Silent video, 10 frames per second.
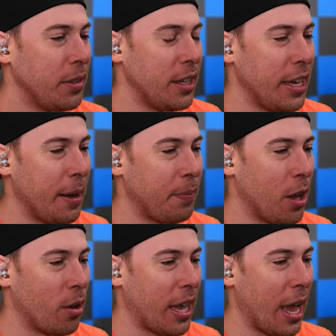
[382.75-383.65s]
Yep.
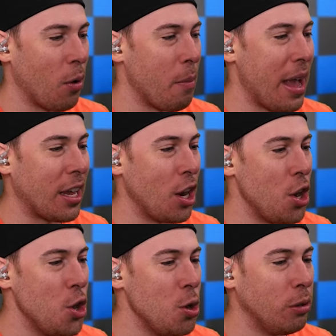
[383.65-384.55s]
Okay, we're making a
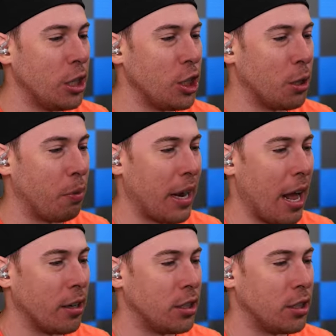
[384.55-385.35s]
new gingerbread house,